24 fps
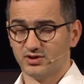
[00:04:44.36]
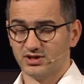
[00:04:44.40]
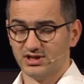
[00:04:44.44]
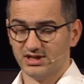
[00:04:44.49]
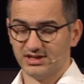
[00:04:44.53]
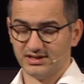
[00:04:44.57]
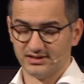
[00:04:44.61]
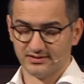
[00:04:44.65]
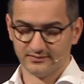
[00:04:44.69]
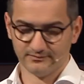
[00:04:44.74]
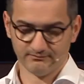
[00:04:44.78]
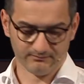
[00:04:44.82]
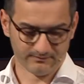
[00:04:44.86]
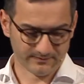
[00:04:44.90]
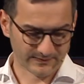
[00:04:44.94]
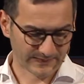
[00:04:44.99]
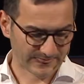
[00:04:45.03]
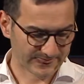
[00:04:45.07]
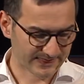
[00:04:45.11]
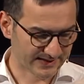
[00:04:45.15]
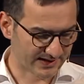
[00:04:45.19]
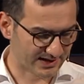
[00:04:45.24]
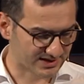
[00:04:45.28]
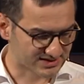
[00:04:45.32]
in Berlin.
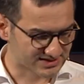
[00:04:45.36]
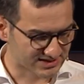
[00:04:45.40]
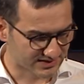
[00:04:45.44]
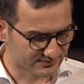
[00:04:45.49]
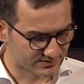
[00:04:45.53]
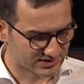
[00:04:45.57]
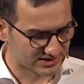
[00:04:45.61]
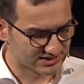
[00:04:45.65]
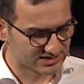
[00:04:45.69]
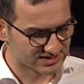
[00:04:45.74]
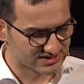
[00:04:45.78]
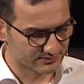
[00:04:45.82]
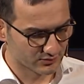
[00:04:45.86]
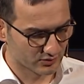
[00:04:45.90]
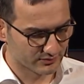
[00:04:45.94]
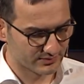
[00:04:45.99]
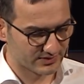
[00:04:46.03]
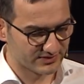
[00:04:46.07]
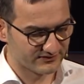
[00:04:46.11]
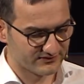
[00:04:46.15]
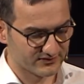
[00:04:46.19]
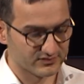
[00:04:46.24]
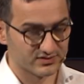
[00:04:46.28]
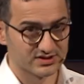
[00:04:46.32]
Except that this
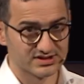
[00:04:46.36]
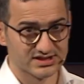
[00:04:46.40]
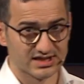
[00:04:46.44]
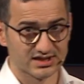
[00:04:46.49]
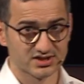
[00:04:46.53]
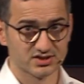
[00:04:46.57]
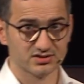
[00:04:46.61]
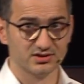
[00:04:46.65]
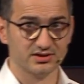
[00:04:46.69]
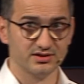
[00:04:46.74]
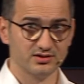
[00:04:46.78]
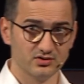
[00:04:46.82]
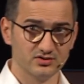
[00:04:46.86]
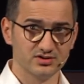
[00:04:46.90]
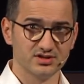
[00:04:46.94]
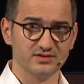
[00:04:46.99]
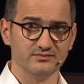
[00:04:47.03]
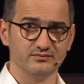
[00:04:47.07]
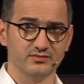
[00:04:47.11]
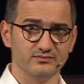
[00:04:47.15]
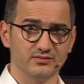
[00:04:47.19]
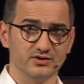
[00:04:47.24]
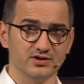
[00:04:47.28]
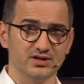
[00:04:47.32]
mobile phone is actually
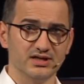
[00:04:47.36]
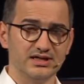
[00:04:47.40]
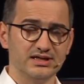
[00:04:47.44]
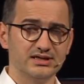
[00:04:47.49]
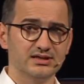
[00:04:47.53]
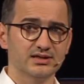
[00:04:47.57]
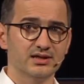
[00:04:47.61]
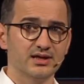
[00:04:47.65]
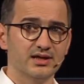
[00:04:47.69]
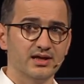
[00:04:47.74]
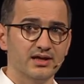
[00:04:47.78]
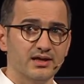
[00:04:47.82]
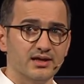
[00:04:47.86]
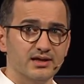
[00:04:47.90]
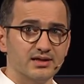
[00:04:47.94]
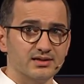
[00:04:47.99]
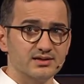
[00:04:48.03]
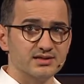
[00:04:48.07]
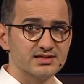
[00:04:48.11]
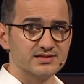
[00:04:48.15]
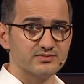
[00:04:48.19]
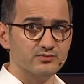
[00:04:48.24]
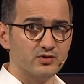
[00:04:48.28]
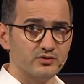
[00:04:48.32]
not in Berlin.
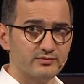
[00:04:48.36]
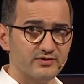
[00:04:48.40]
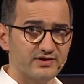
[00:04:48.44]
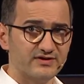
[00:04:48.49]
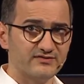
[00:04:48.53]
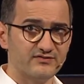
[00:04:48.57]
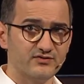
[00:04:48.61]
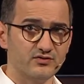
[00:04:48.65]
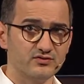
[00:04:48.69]
This mobile